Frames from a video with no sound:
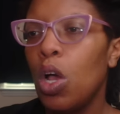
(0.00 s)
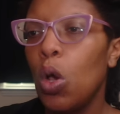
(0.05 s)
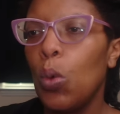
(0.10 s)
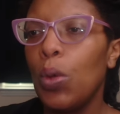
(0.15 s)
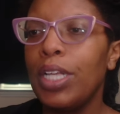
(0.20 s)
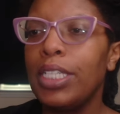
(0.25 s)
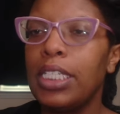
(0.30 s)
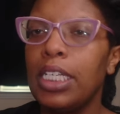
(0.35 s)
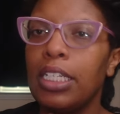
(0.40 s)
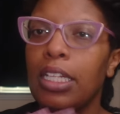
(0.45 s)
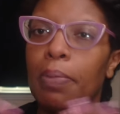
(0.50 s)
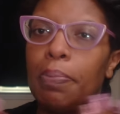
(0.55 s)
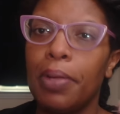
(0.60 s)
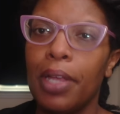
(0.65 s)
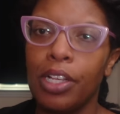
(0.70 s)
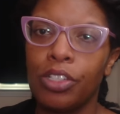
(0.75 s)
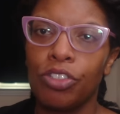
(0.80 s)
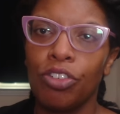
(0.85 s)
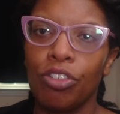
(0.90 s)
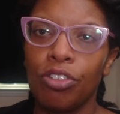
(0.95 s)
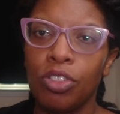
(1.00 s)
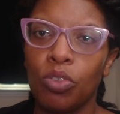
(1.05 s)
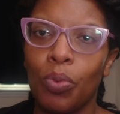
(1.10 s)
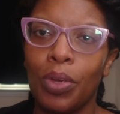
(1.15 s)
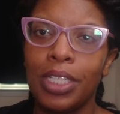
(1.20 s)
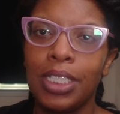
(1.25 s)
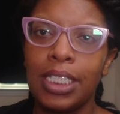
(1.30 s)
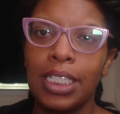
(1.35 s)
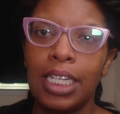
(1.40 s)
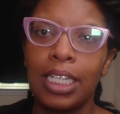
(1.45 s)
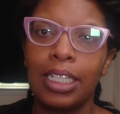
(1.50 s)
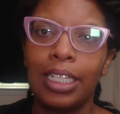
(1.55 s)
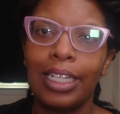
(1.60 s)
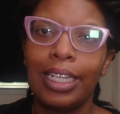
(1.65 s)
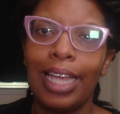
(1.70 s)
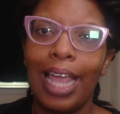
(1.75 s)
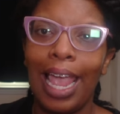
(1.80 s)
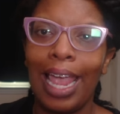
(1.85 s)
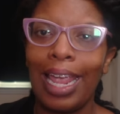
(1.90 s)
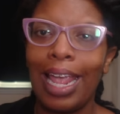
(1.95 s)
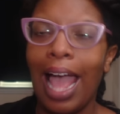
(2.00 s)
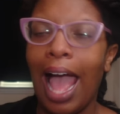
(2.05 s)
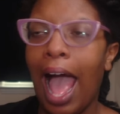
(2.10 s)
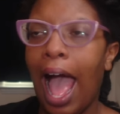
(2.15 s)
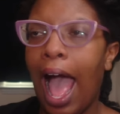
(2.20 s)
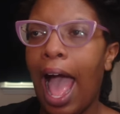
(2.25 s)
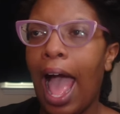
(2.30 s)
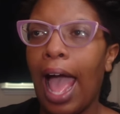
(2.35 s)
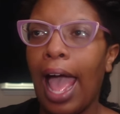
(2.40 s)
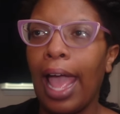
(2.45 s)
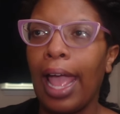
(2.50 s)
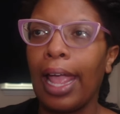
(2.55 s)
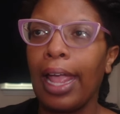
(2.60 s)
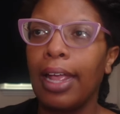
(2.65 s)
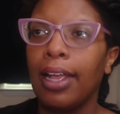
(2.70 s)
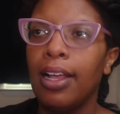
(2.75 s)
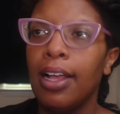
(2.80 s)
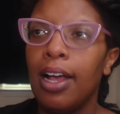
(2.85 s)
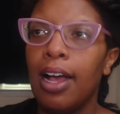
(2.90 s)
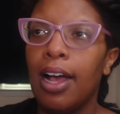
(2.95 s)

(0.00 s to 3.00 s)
We see the pictures, we see the AI,